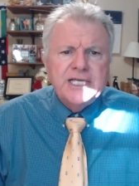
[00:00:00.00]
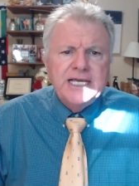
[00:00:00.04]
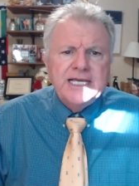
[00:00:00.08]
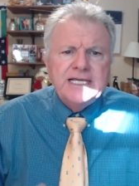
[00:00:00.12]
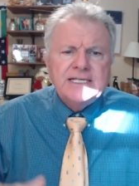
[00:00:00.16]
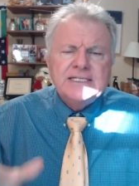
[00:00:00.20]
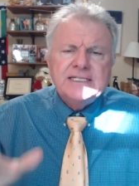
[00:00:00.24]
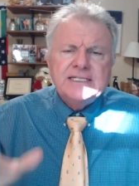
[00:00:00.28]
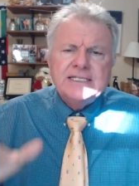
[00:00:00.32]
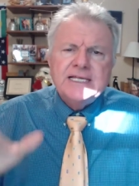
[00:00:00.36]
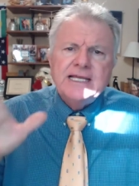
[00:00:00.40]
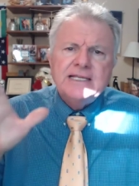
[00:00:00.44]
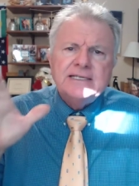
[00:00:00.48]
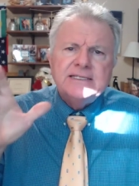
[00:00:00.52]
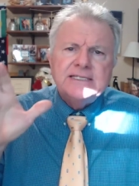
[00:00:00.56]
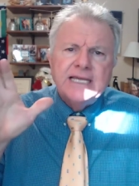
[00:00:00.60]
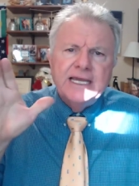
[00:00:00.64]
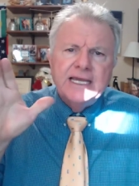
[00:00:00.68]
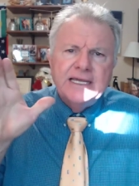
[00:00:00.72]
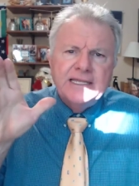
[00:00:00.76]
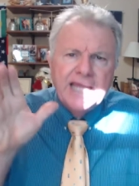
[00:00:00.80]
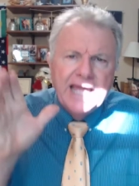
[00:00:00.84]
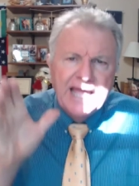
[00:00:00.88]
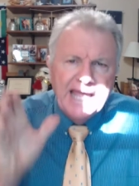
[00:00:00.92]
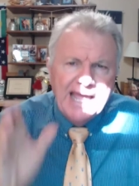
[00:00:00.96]
He sent
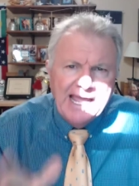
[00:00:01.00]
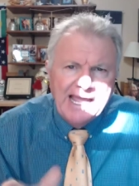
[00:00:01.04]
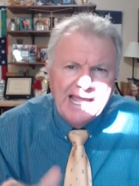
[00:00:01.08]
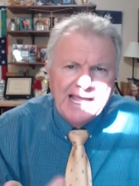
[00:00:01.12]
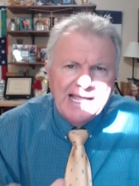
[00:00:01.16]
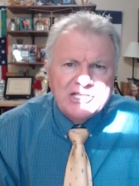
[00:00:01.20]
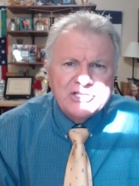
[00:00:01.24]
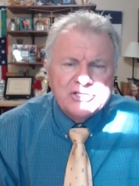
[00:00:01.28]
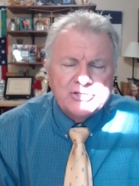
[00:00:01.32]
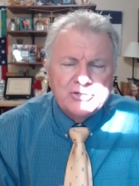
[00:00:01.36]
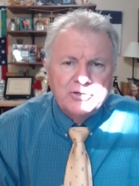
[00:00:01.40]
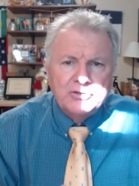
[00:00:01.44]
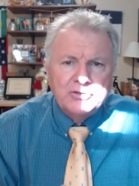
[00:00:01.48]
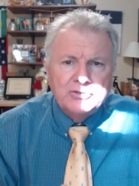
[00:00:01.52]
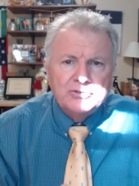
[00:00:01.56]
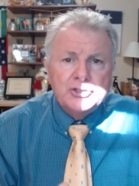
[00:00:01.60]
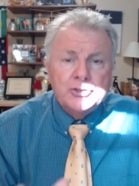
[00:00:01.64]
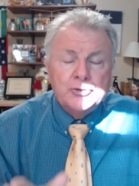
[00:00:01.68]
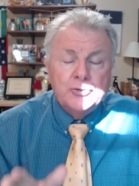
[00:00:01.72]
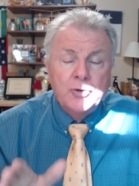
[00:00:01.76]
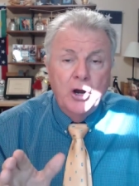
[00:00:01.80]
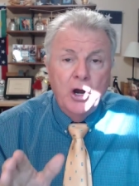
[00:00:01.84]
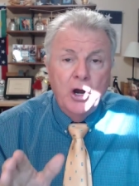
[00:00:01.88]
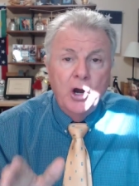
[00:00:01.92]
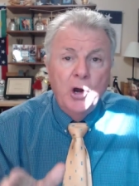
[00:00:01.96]
an angel
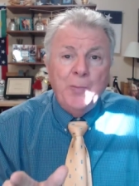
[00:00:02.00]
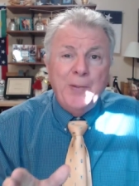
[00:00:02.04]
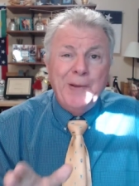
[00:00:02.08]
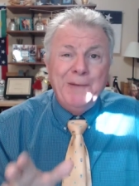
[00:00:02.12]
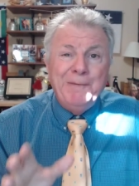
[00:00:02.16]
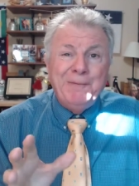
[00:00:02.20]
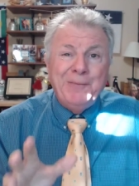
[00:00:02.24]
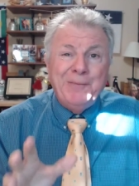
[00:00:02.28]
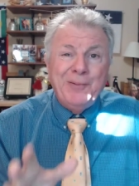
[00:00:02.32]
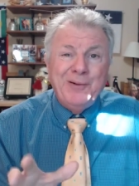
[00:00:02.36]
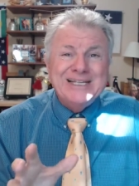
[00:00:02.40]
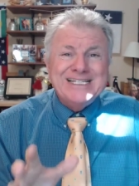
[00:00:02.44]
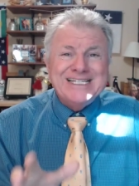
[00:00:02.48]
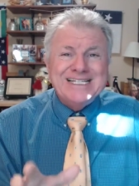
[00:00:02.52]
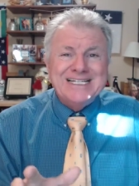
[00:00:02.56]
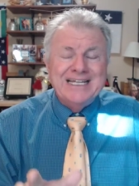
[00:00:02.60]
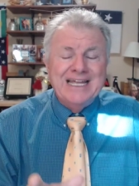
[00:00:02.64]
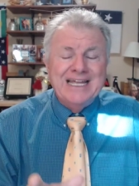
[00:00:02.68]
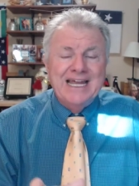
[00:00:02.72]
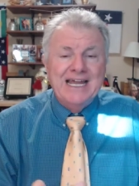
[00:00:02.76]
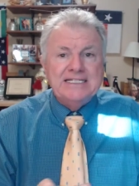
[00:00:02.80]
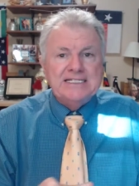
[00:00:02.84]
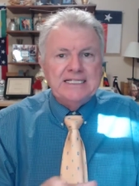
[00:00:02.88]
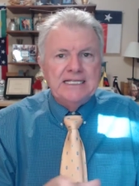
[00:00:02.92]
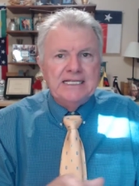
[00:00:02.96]
to open prison
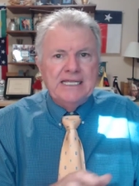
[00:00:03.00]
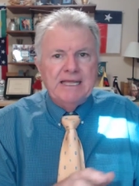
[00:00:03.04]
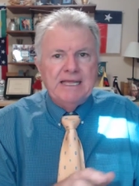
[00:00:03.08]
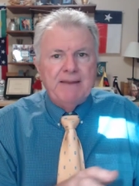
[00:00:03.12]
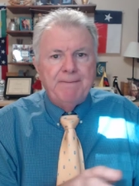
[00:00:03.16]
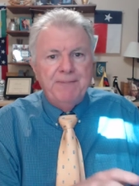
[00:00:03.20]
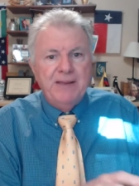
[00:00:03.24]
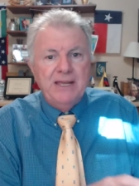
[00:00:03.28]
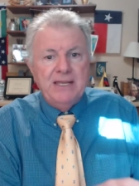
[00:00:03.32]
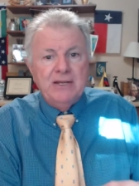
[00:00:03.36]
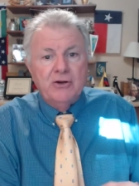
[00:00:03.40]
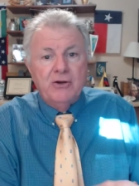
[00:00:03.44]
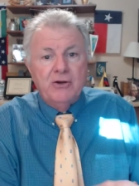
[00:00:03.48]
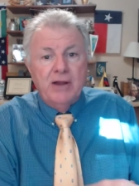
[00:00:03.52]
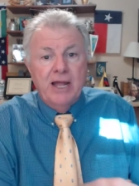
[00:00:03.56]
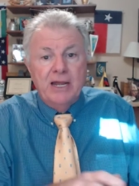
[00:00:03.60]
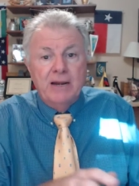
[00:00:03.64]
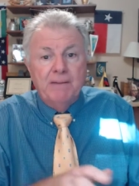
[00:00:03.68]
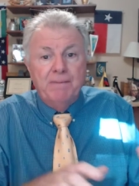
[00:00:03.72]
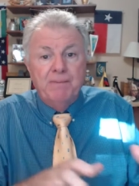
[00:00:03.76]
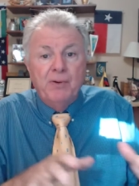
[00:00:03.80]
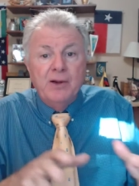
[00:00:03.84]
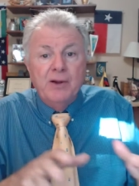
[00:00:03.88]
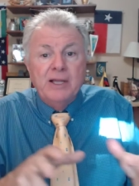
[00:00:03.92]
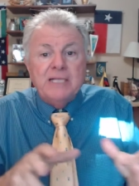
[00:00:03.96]
gates and get Peter out
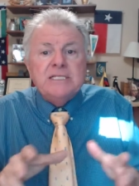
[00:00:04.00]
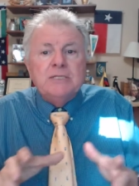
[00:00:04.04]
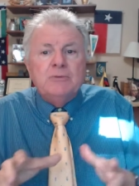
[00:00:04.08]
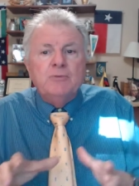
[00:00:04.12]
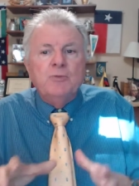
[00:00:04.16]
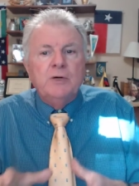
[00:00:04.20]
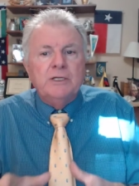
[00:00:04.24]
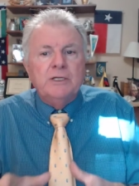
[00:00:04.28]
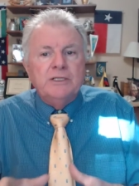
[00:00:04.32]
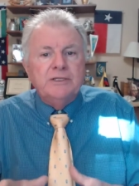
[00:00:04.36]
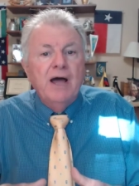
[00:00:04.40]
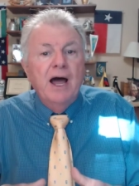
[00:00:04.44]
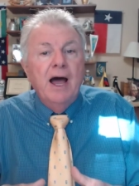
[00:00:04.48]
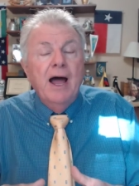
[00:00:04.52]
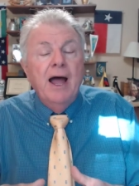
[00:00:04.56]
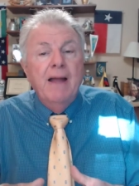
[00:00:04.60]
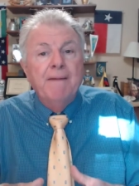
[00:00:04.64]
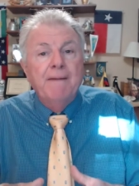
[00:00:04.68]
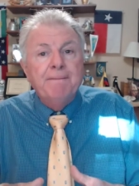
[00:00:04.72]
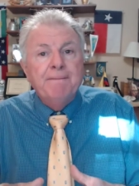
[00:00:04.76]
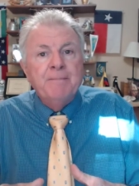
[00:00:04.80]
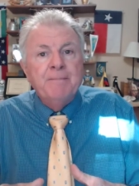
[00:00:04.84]
of prison one time.